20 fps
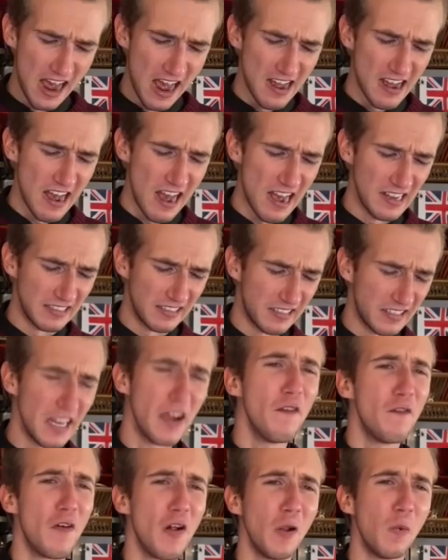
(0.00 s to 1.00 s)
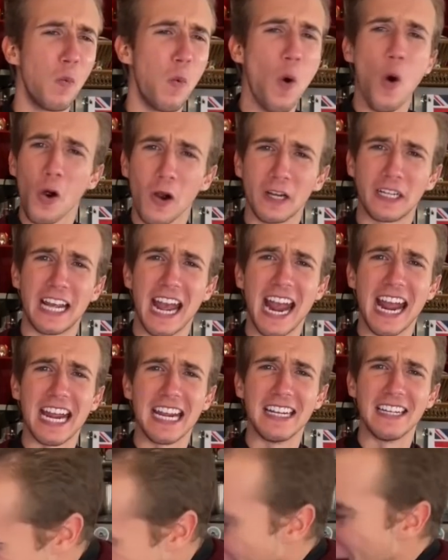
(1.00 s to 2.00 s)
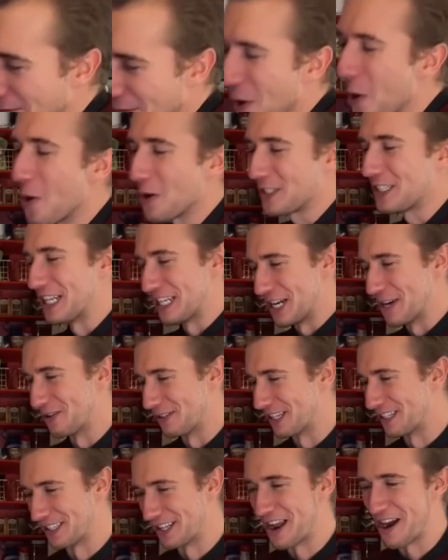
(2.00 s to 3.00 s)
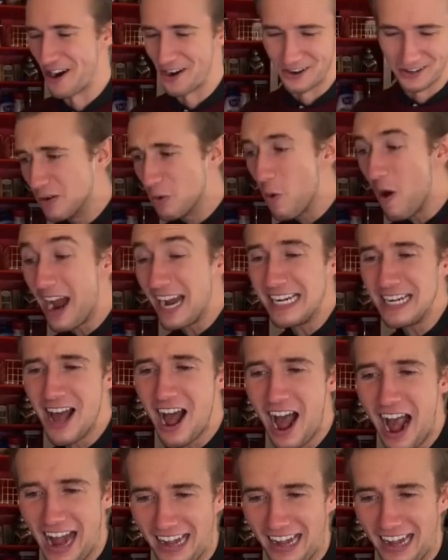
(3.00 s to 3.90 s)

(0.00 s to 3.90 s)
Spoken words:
A Civil War cake. Of course it uses lard. Why not?